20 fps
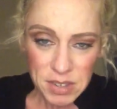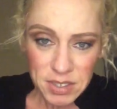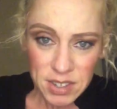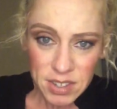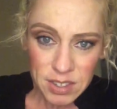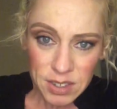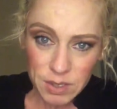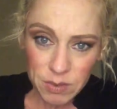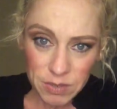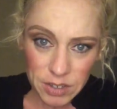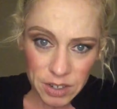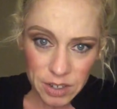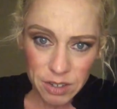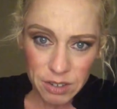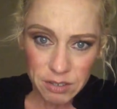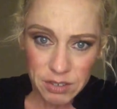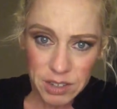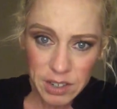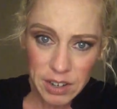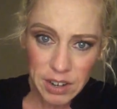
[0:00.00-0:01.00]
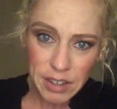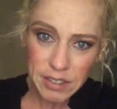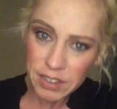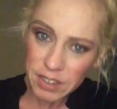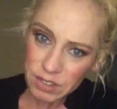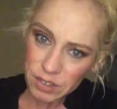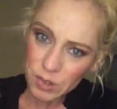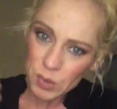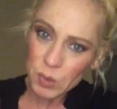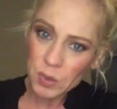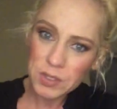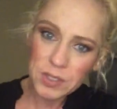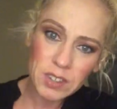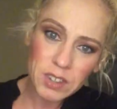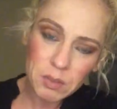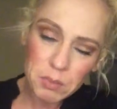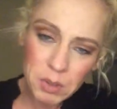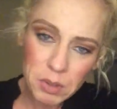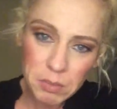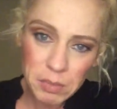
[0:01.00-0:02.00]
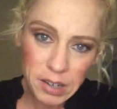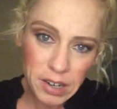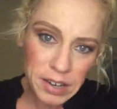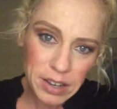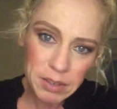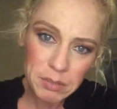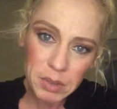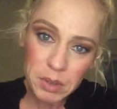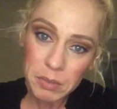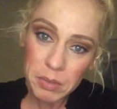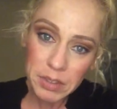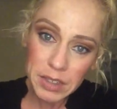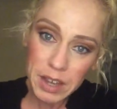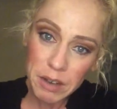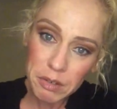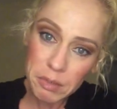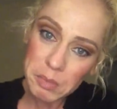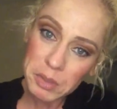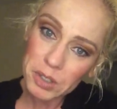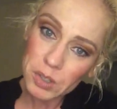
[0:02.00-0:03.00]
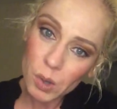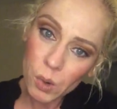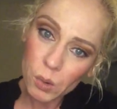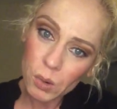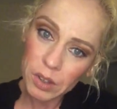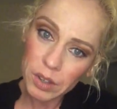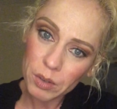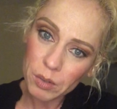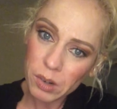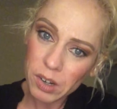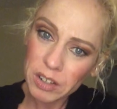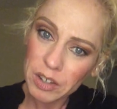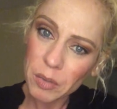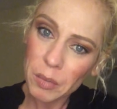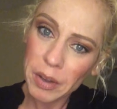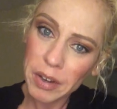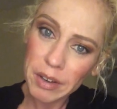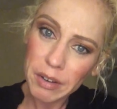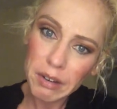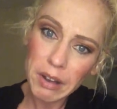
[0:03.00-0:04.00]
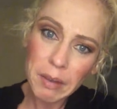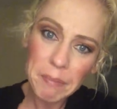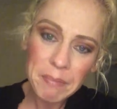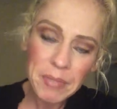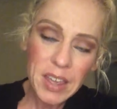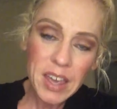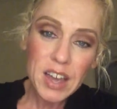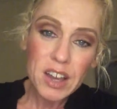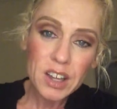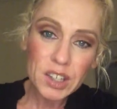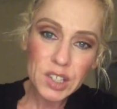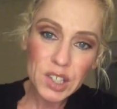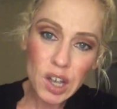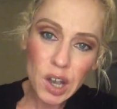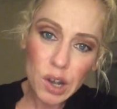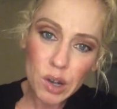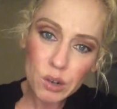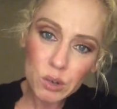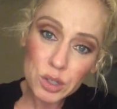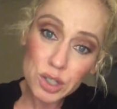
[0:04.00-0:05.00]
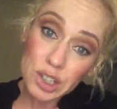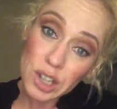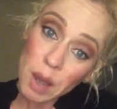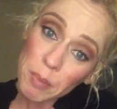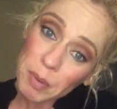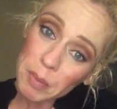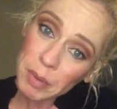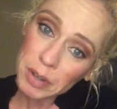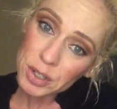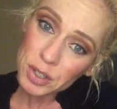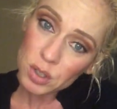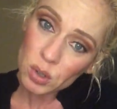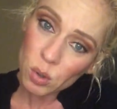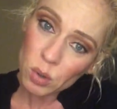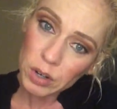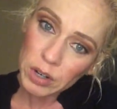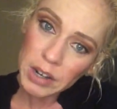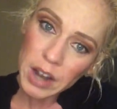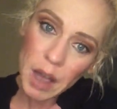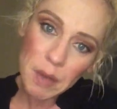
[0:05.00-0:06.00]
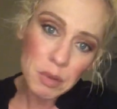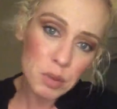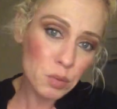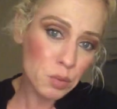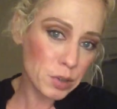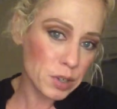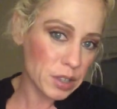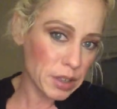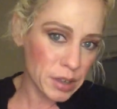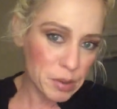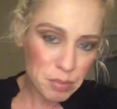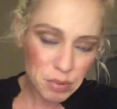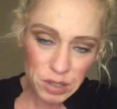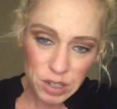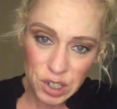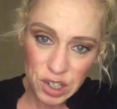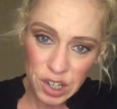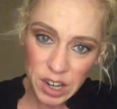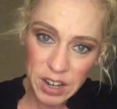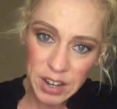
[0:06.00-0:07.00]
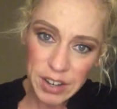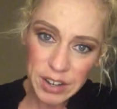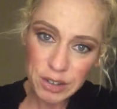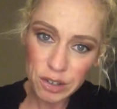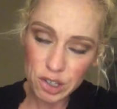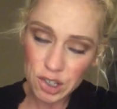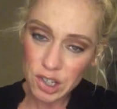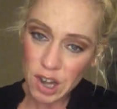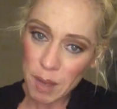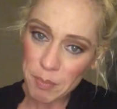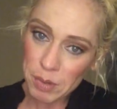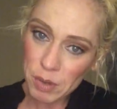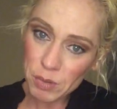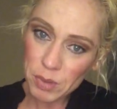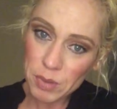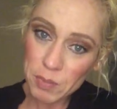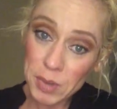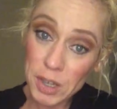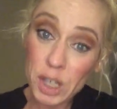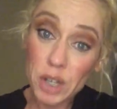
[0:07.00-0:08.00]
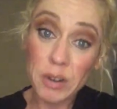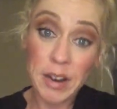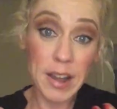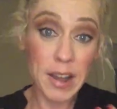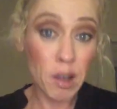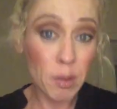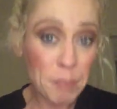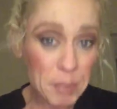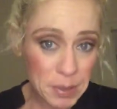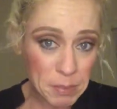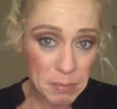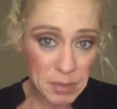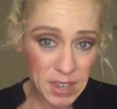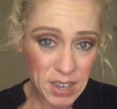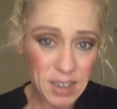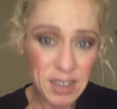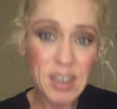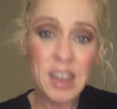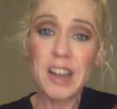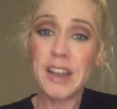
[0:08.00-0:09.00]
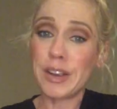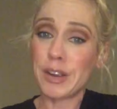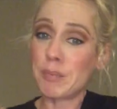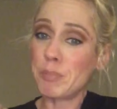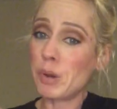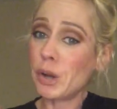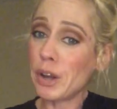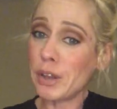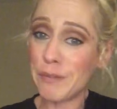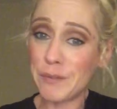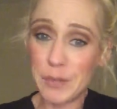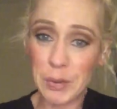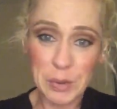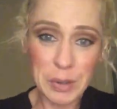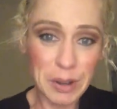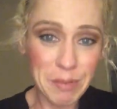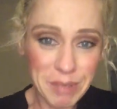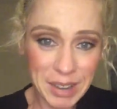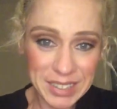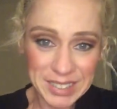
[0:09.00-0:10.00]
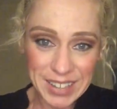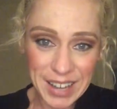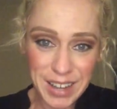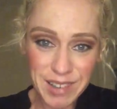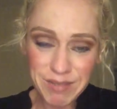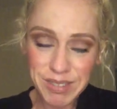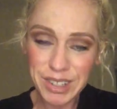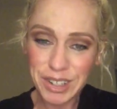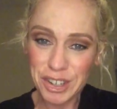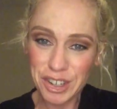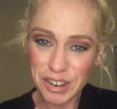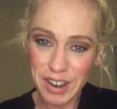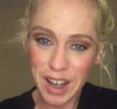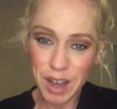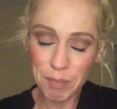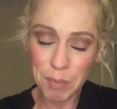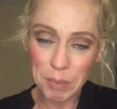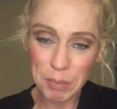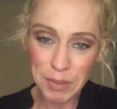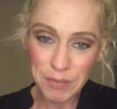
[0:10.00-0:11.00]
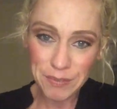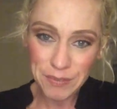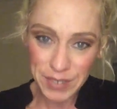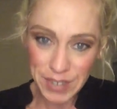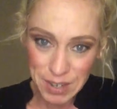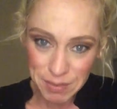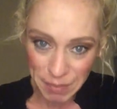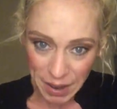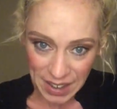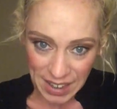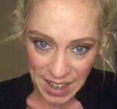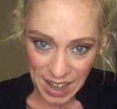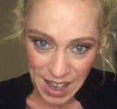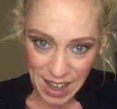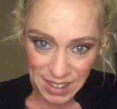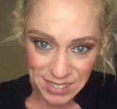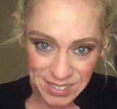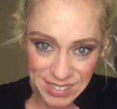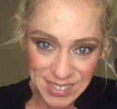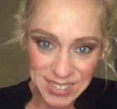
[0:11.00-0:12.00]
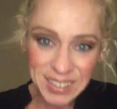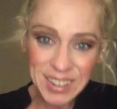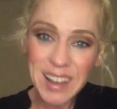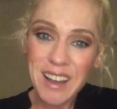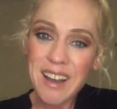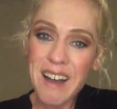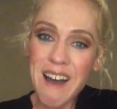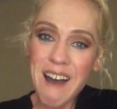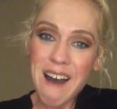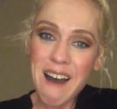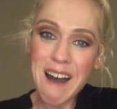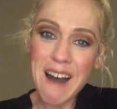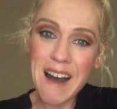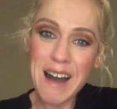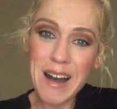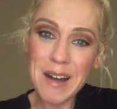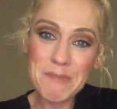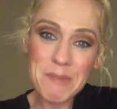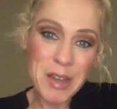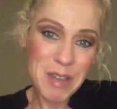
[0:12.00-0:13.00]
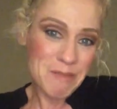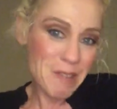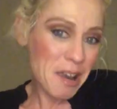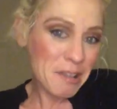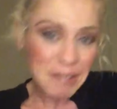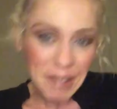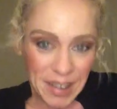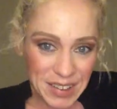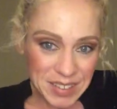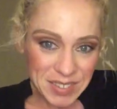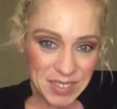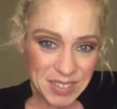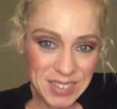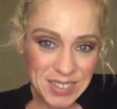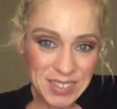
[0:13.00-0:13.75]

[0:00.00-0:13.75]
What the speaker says: into this video today. I think there's one sleeping behind me, but that would be totally wrong to wake her up. So shop in my store. I would really appreciate it. You're shopping with me. You're helping me. You're putting food on my table. You're helping me feed my cats, pay my rent,